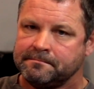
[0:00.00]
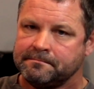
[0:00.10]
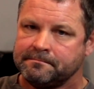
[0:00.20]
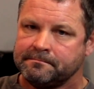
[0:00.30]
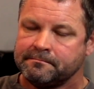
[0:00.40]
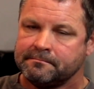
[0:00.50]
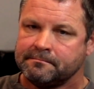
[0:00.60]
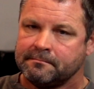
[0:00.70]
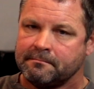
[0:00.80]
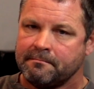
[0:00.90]

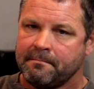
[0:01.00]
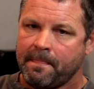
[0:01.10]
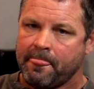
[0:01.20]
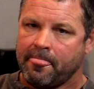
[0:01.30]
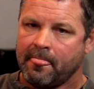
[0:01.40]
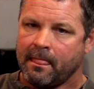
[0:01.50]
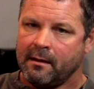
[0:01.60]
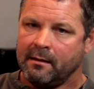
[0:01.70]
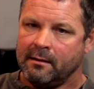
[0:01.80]
(silence)